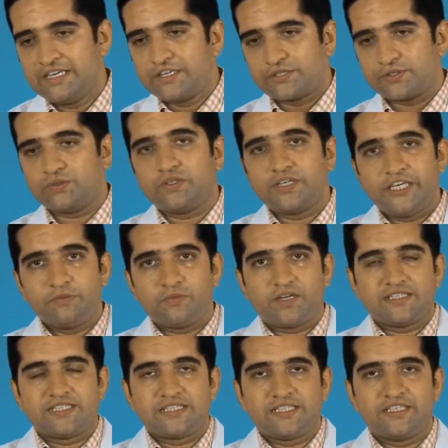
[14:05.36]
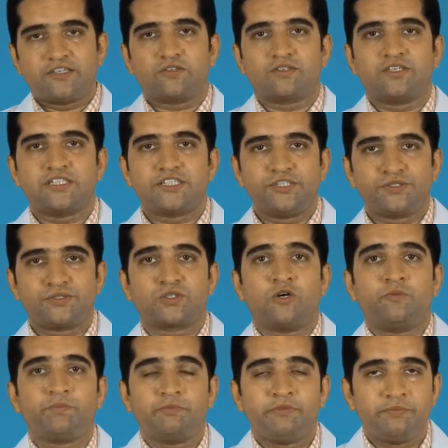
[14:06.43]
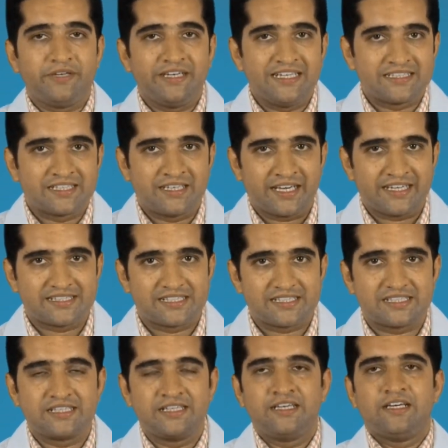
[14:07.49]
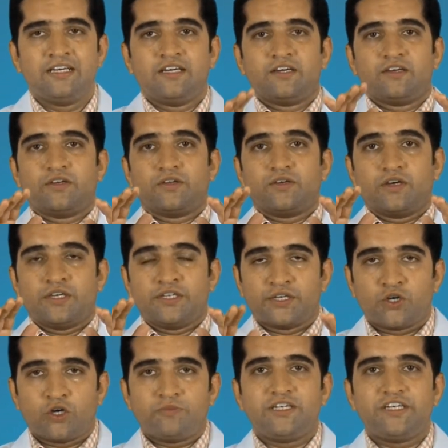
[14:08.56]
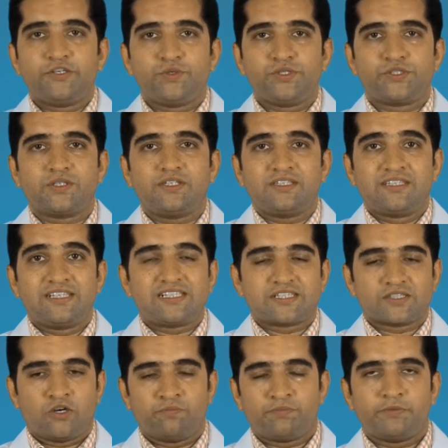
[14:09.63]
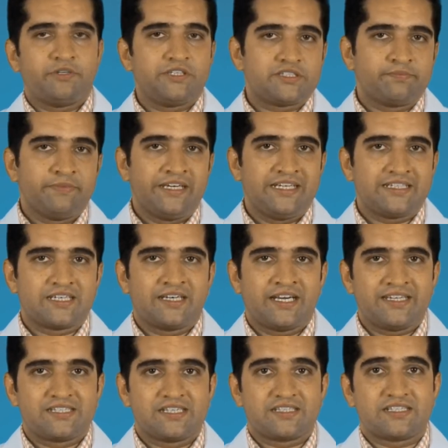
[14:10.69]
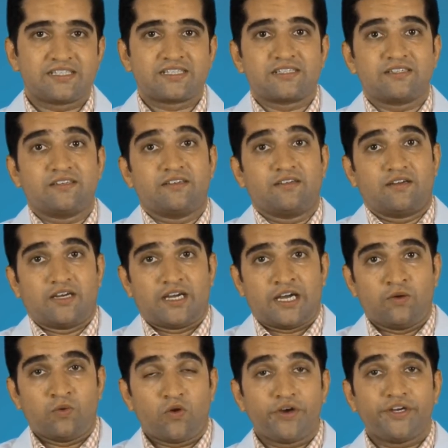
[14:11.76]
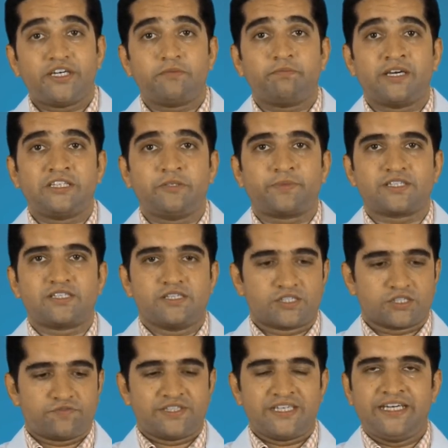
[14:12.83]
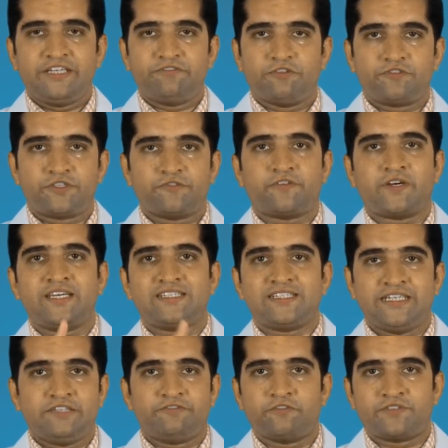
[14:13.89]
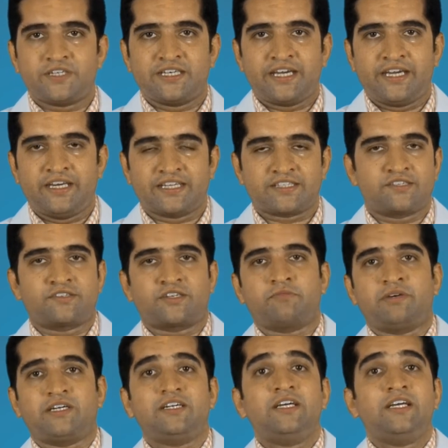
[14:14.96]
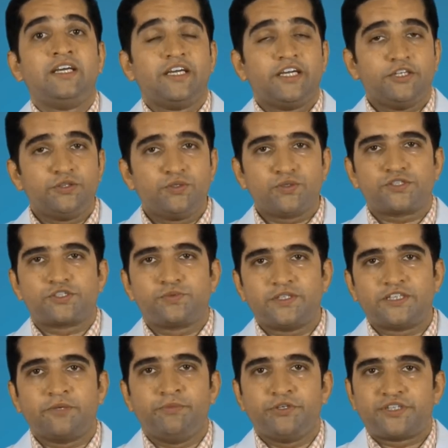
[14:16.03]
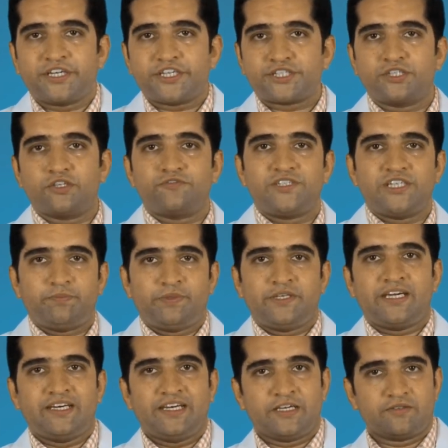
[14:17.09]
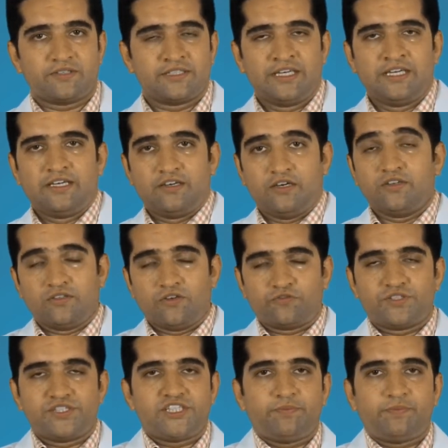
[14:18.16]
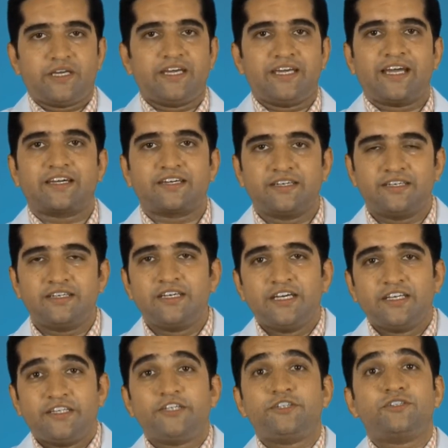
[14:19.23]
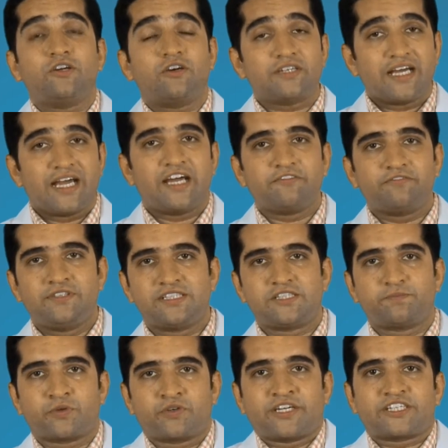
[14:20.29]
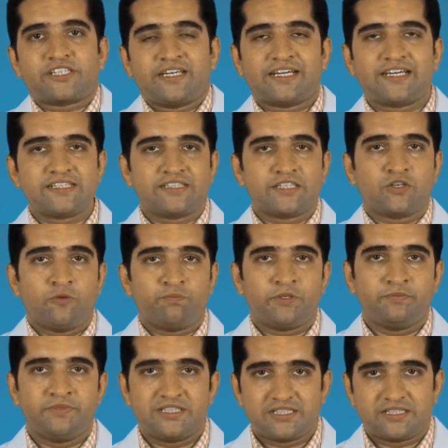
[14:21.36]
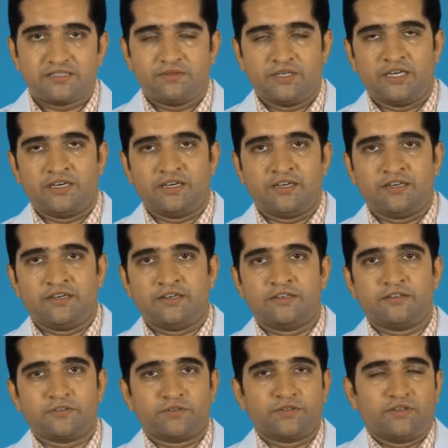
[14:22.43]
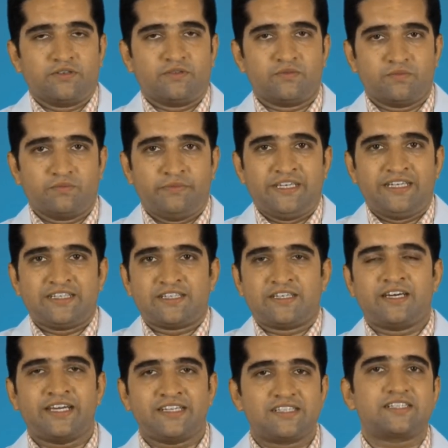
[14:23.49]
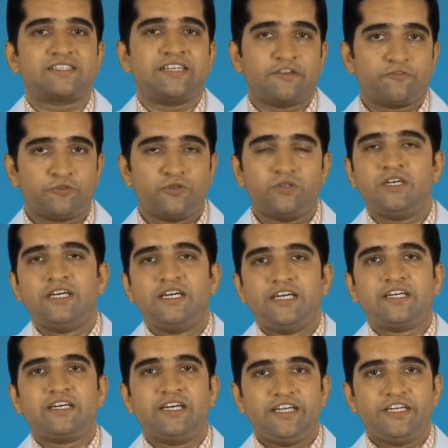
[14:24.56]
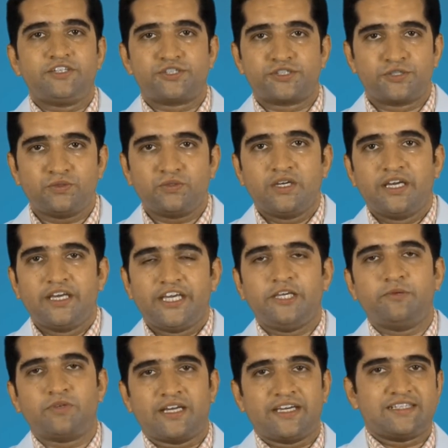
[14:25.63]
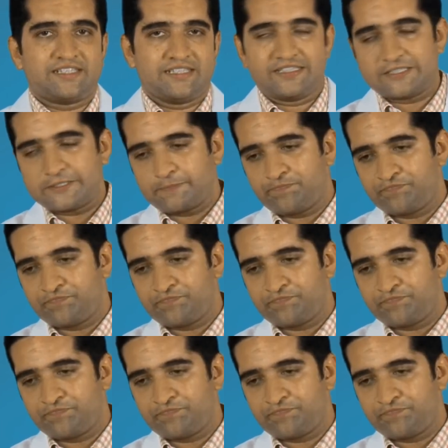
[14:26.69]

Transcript: So, hemolysis here occurs due to complement mediated lysis. In a normal individual, this complement mediated lysis is avoided by the presence of CD55, CD59, etc. But in those with the mutation of GPI linked of the GPI anchor, they do not have this protection against the complement mediated lysis. Therefore, it leads to hemolysis.